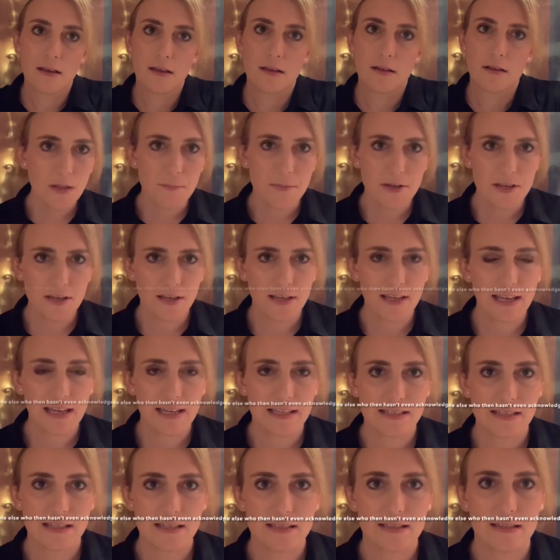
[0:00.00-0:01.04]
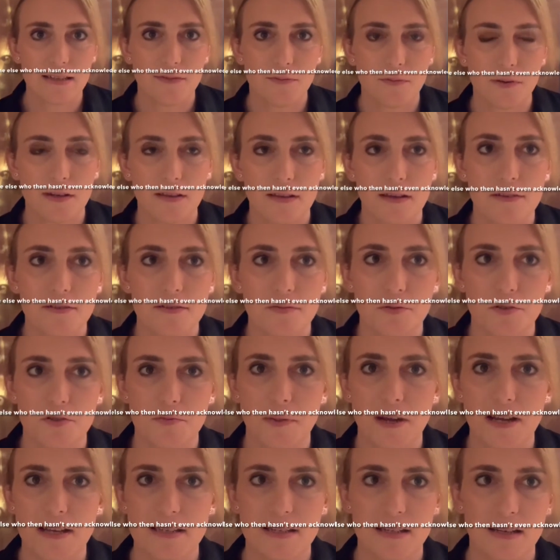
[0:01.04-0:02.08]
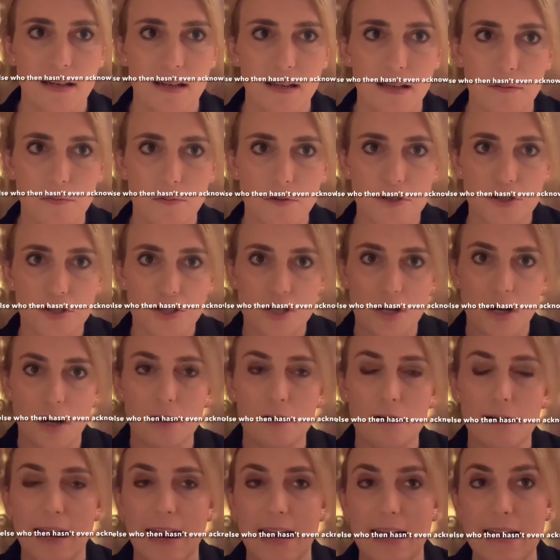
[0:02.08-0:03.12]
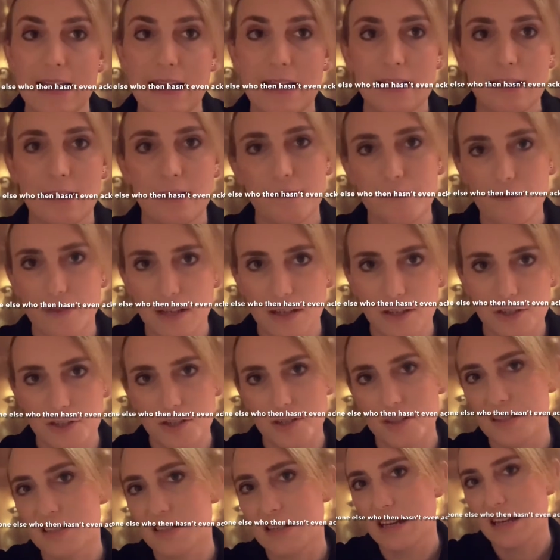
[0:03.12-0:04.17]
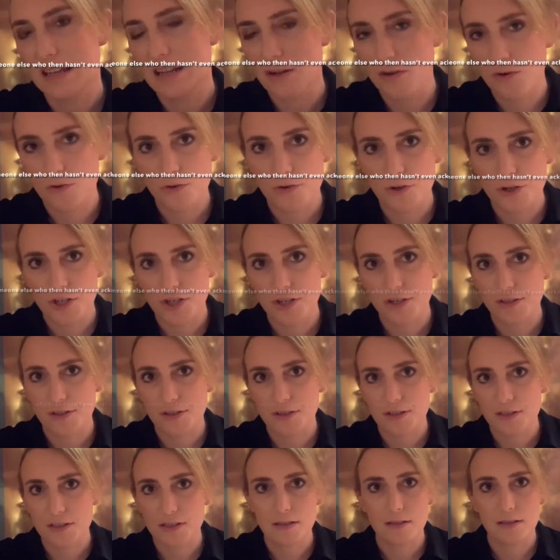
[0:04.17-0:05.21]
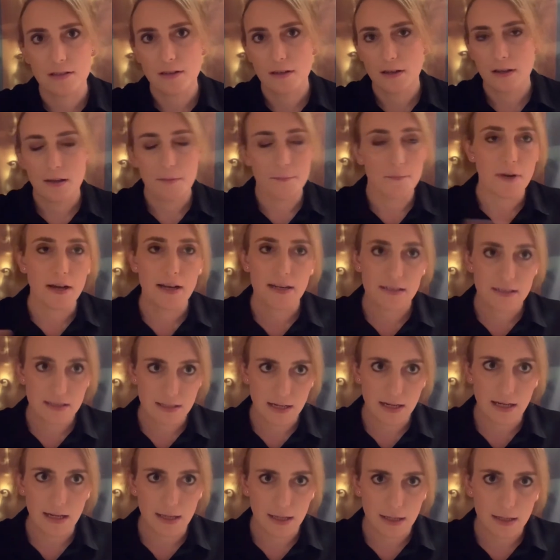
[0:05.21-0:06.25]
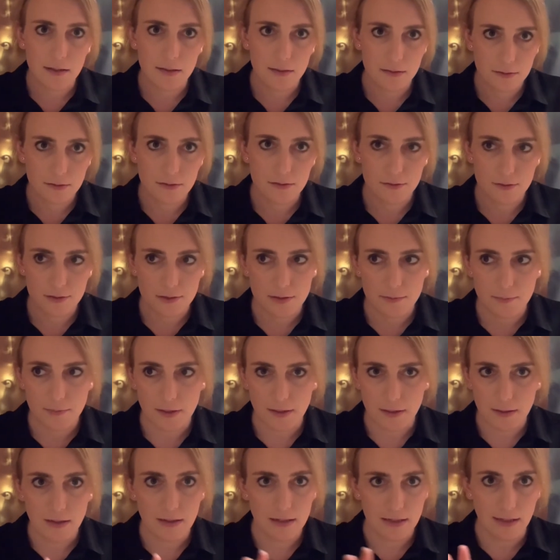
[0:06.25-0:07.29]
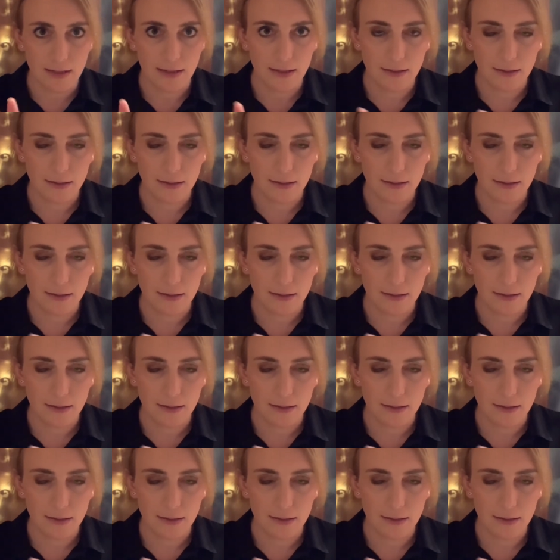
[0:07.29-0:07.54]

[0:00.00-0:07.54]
you can get a sensitive one of those, which basically would show any convictions, any cautions. Mine's clear, just to be clear.